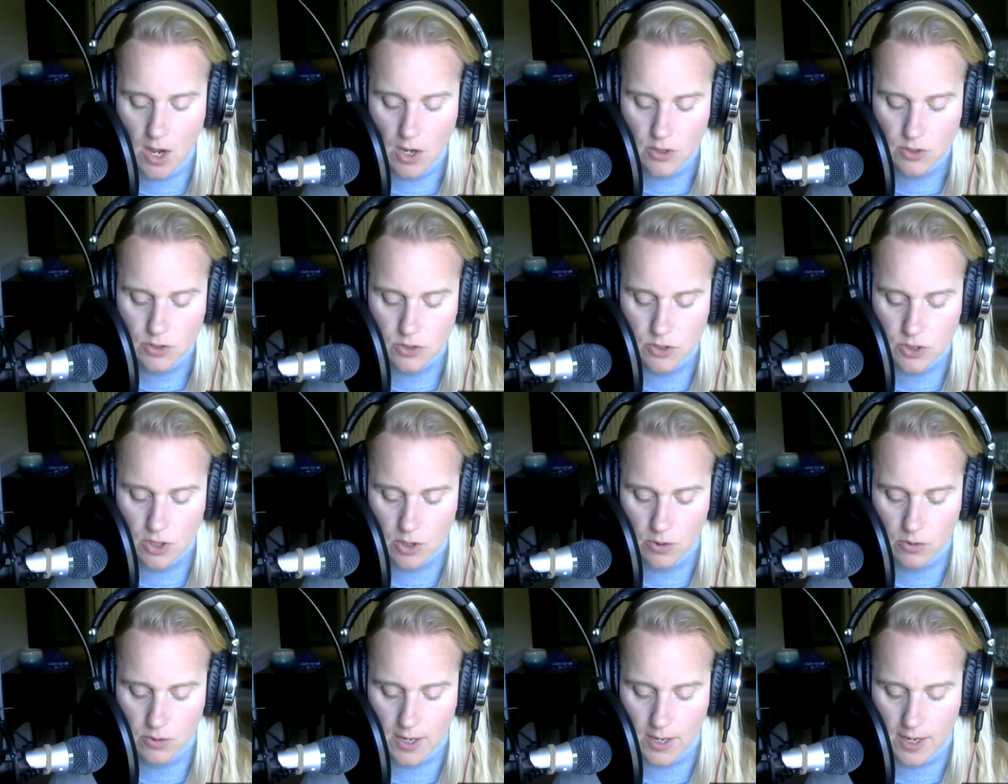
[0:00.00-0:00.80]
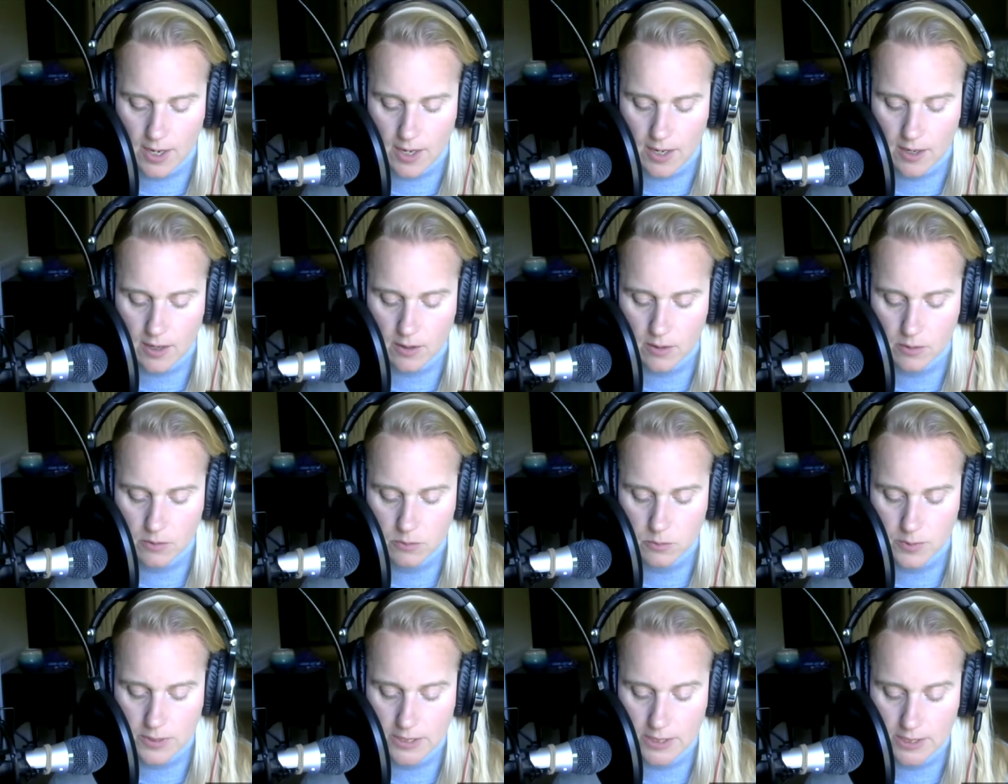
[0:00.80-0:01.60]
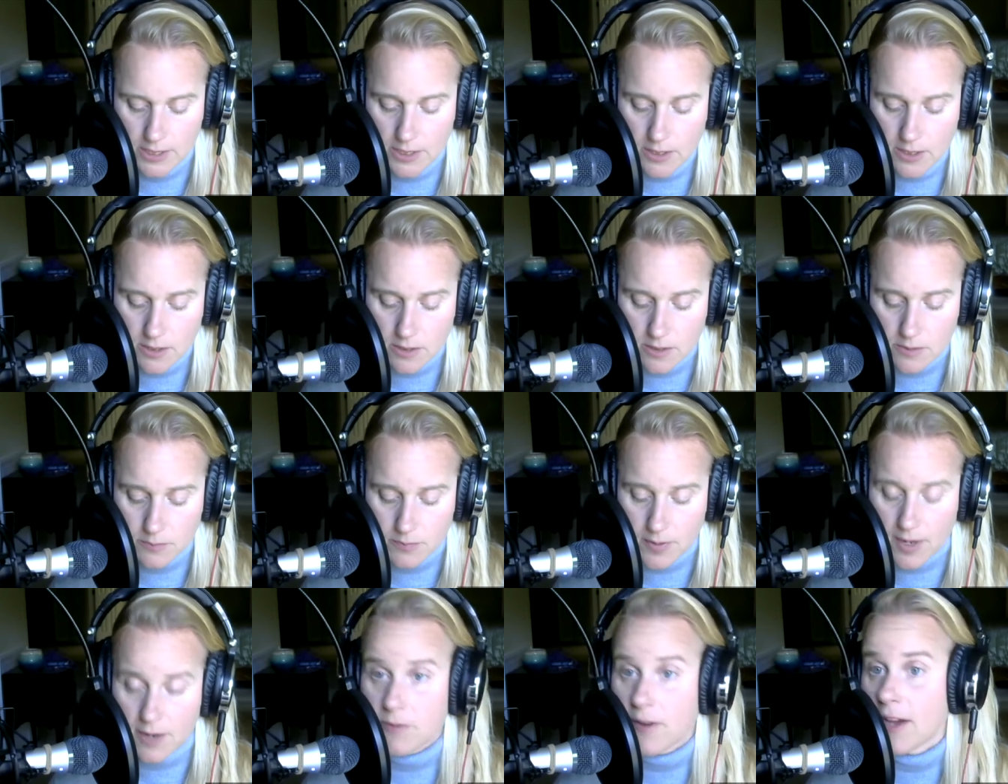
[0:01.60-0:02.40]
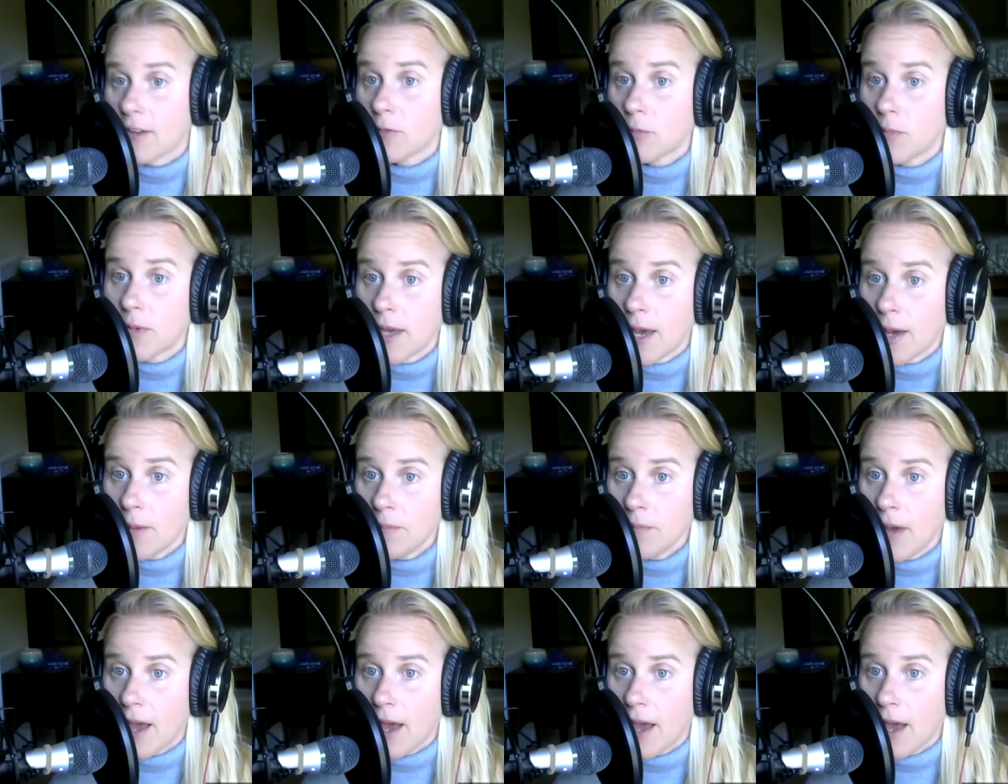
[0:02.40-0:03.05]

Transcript: So uh, we eat by five p.m.